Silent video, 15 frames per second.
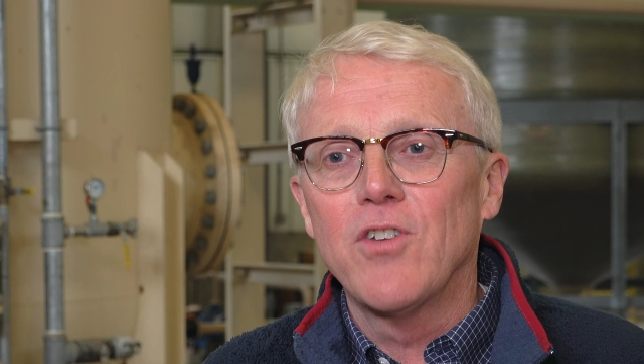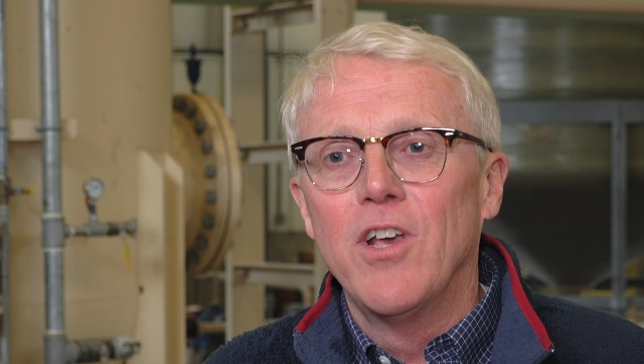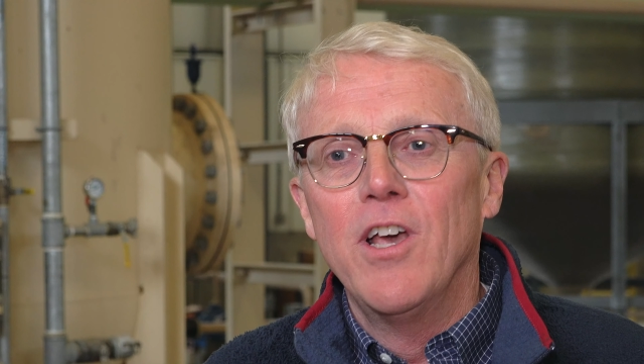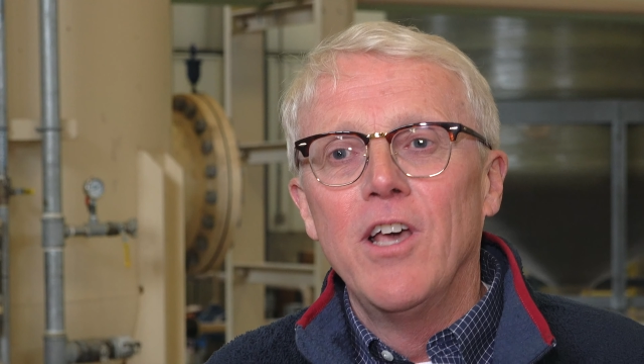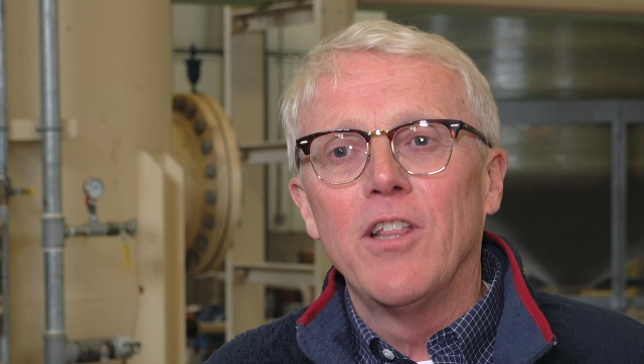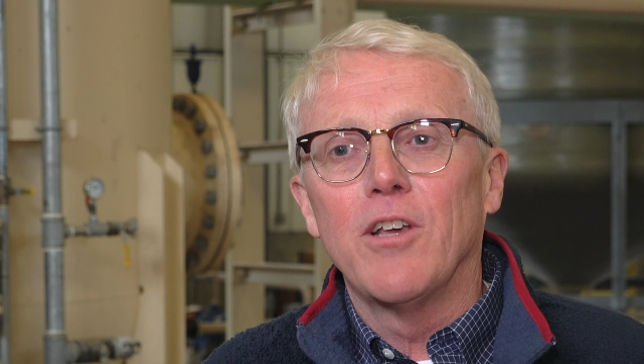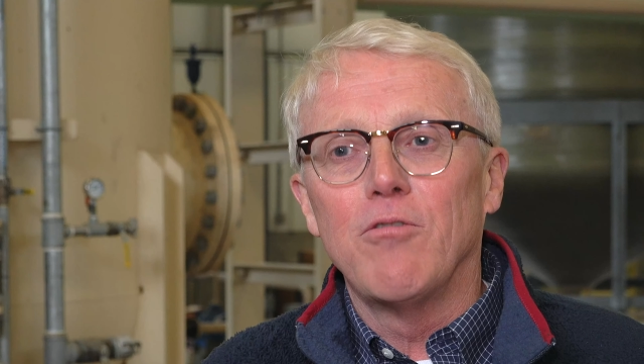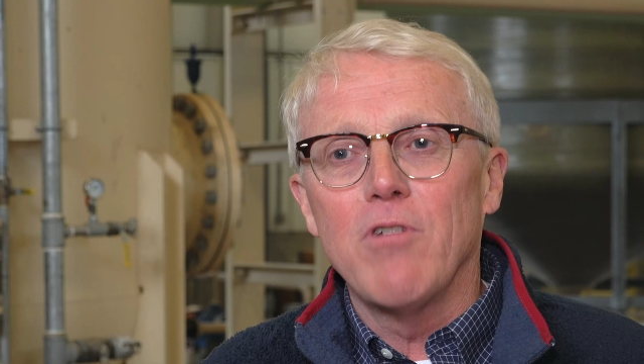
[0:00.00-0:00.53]

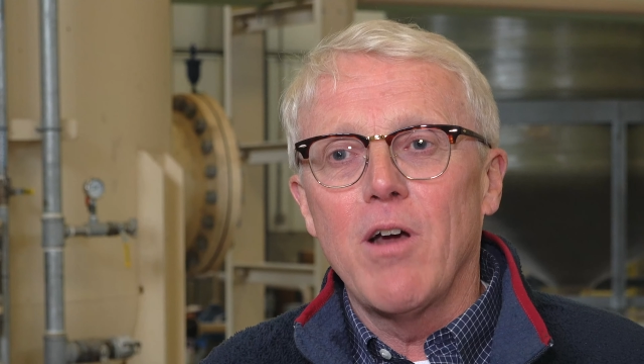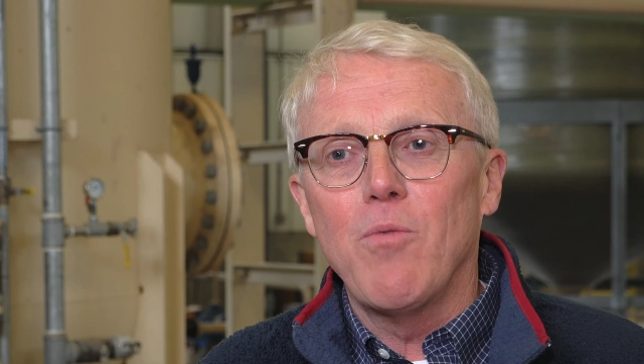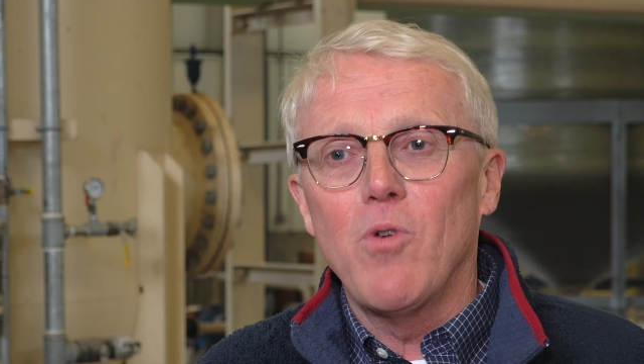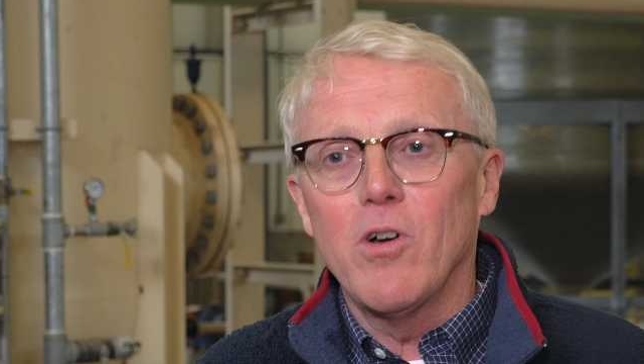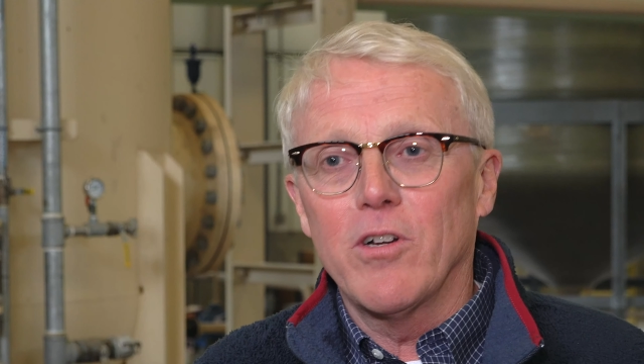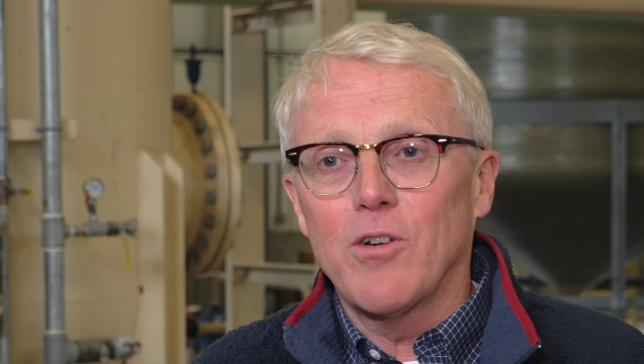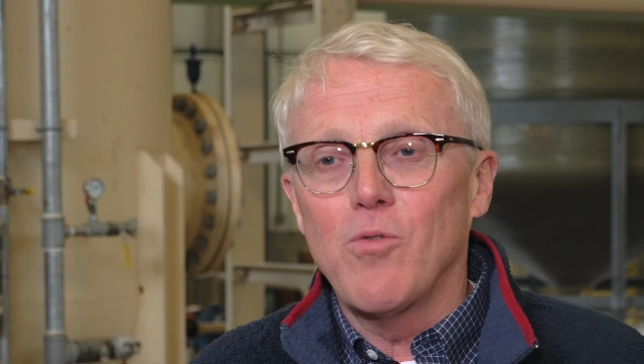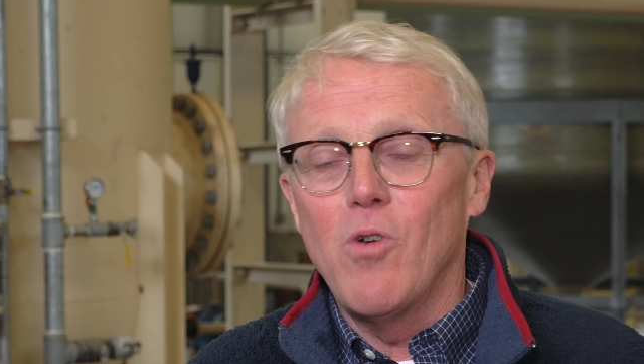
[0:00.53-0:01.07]
the
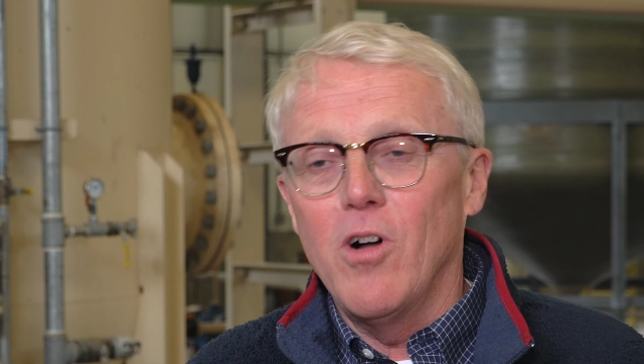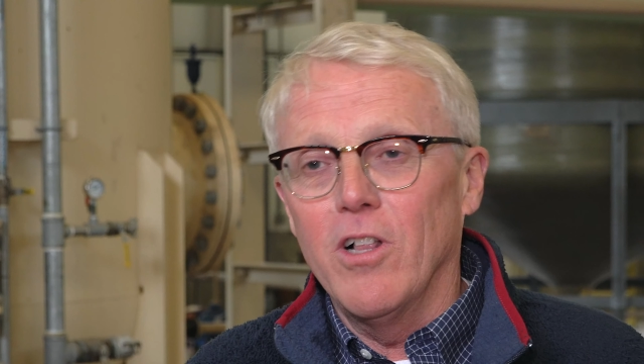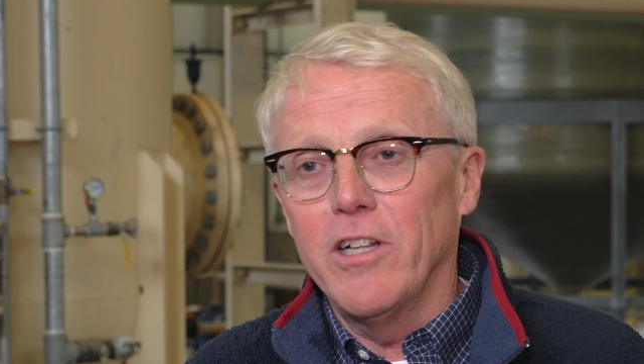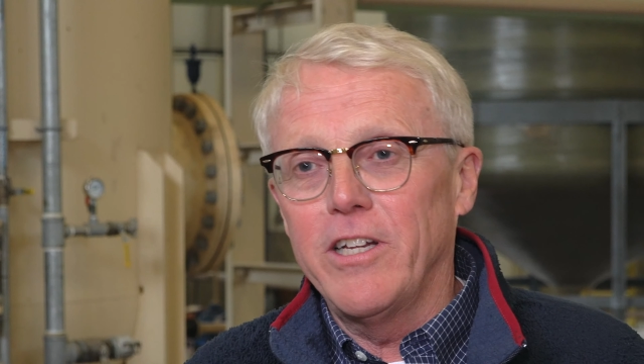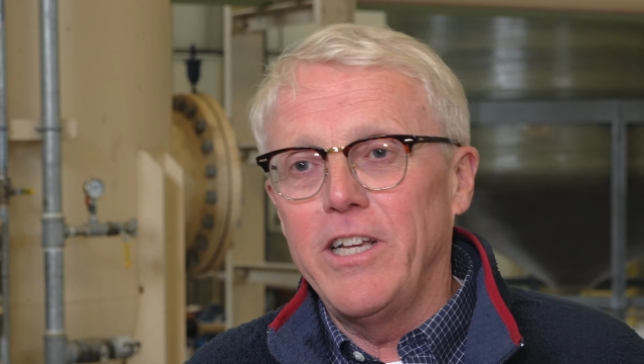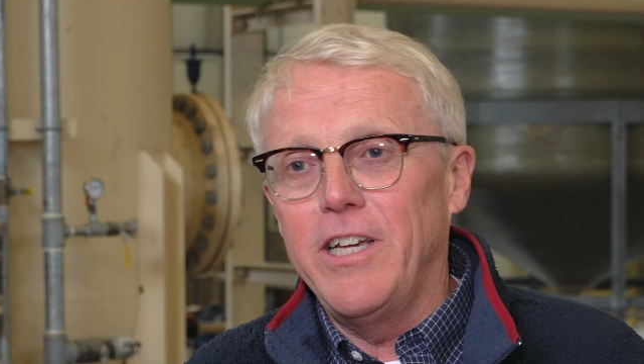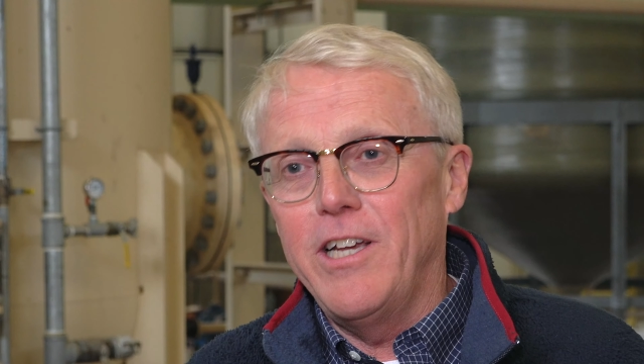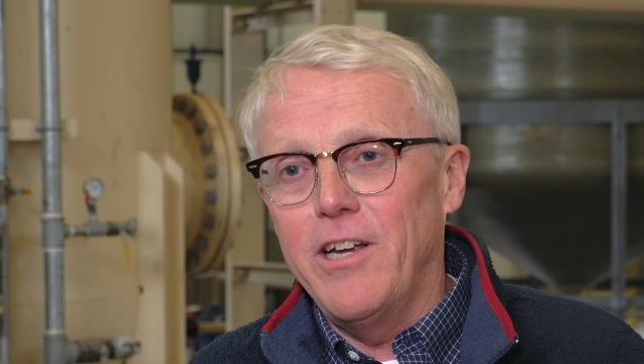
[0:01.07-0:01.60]
groundwater
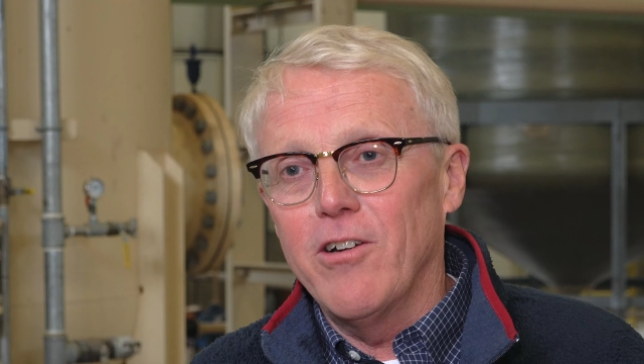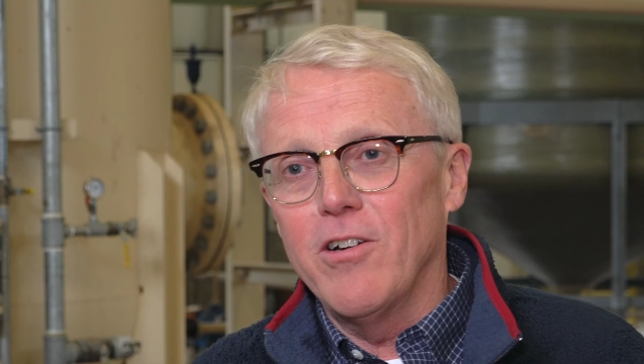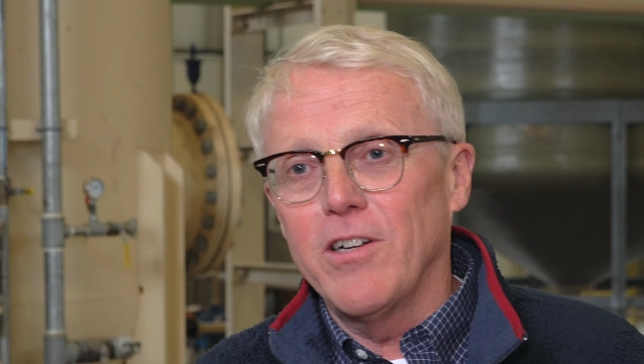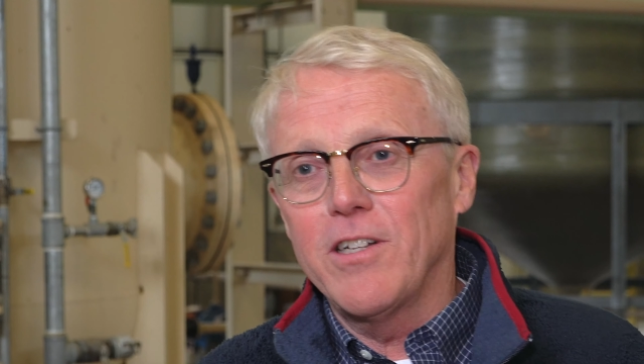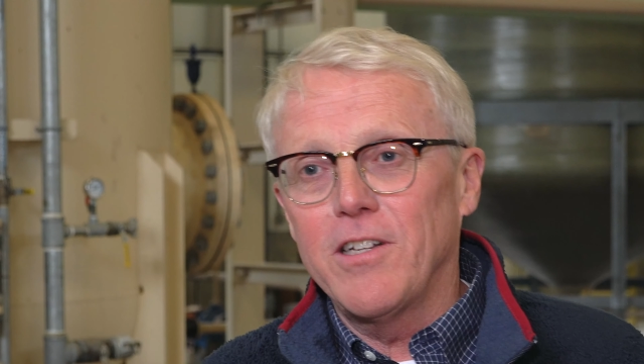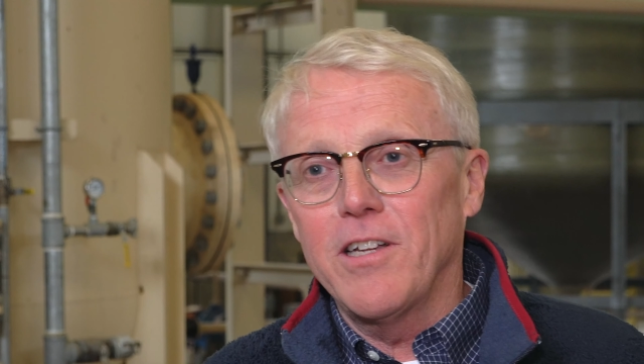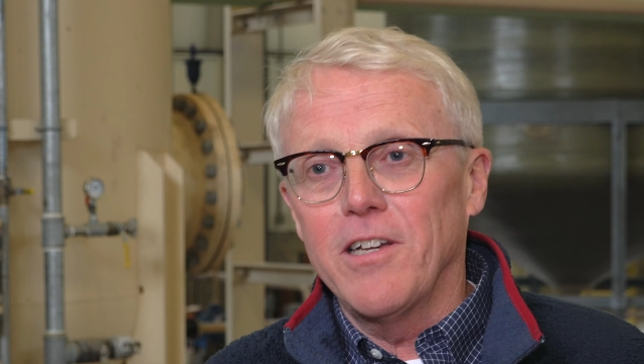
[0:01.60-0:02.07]
quality here